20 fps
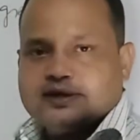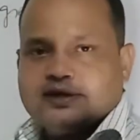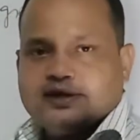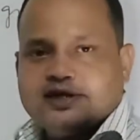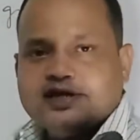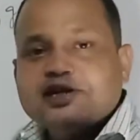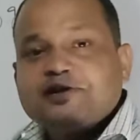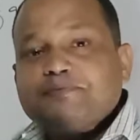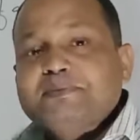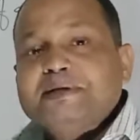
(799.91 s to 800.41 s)

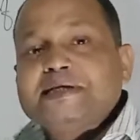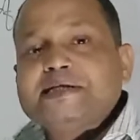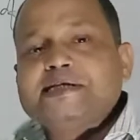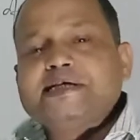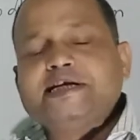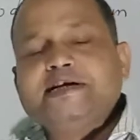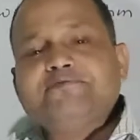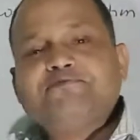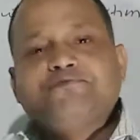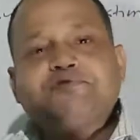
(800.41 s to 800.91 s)
It means
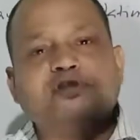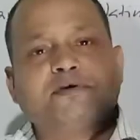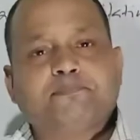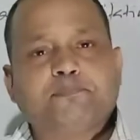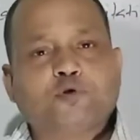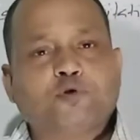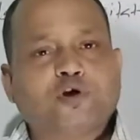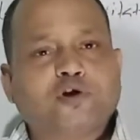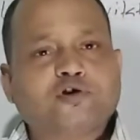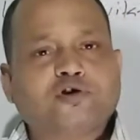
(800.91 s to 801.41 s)
if the
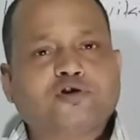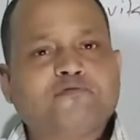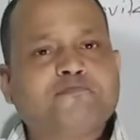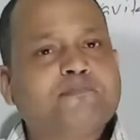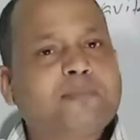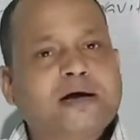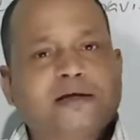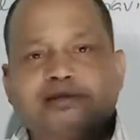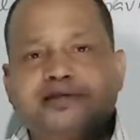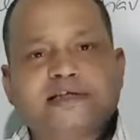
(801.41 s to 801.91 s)
product of
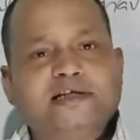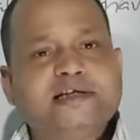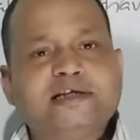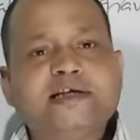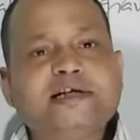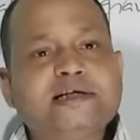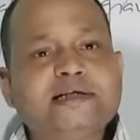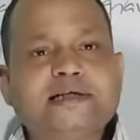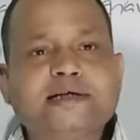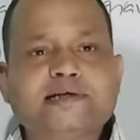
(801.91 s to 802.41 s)
mass
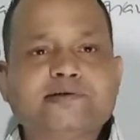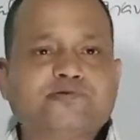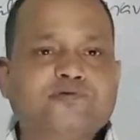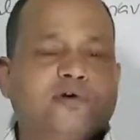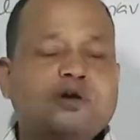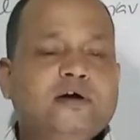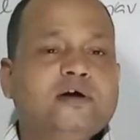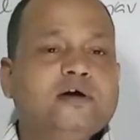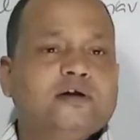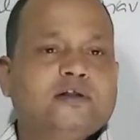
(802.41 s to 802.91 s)
increases,
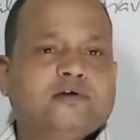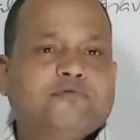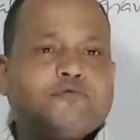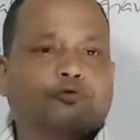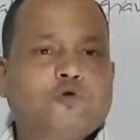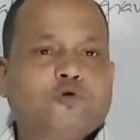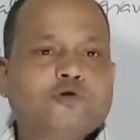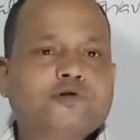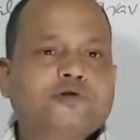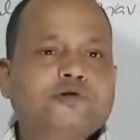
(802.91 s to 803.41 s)
the
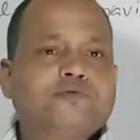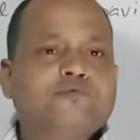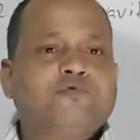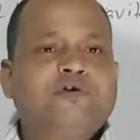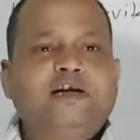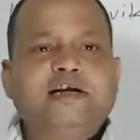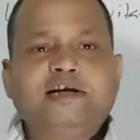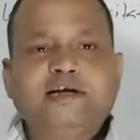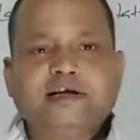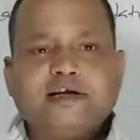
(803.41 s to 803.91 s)
force will
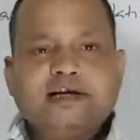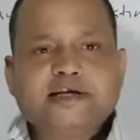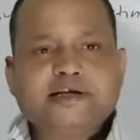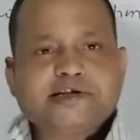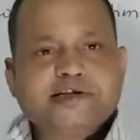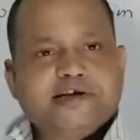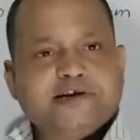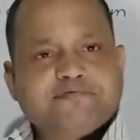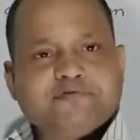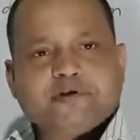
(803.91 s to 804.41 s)
increase.
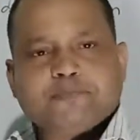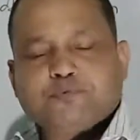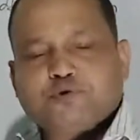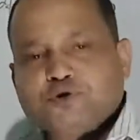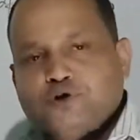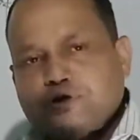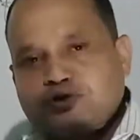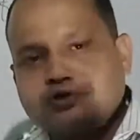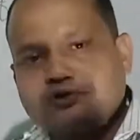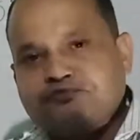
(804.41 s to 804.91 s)
If the
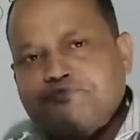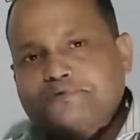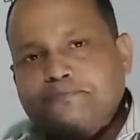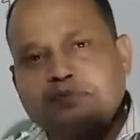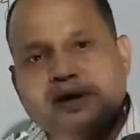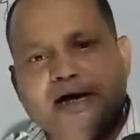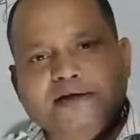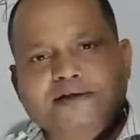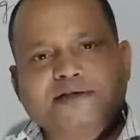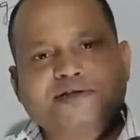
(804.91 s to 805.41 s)
product of the
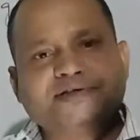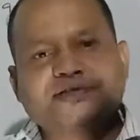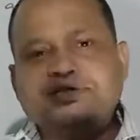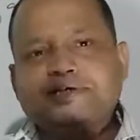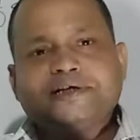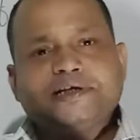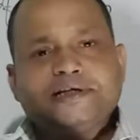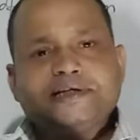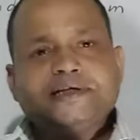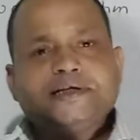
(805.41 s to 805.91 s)
masses
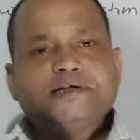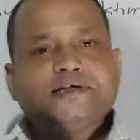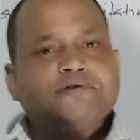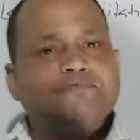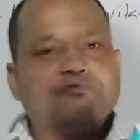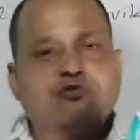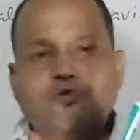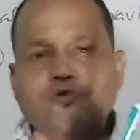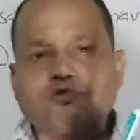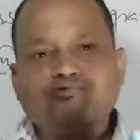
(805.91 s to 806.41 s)
decreases, the
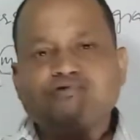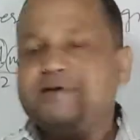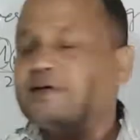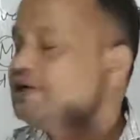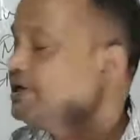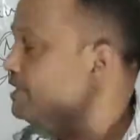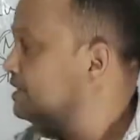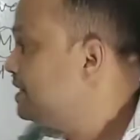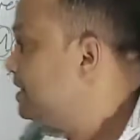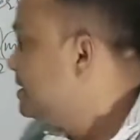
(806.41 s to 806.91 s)
force will
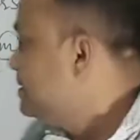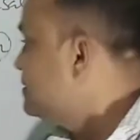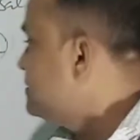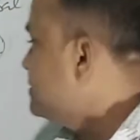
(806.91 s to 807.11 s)
decrease.